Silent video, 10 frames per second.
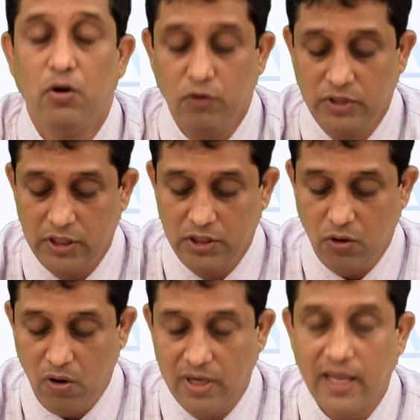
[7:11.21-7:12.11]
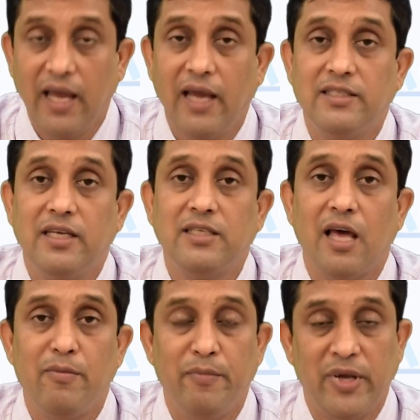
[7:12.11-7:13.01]
which is called as a
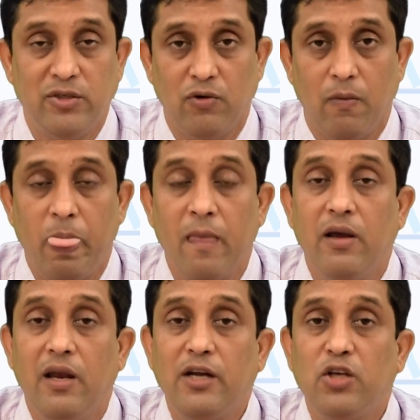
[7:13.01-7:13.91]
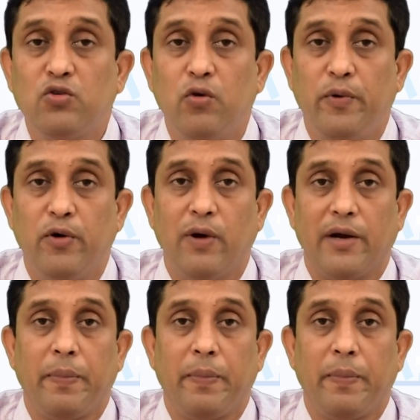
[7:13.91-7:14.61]
self made tool. Let us go forward.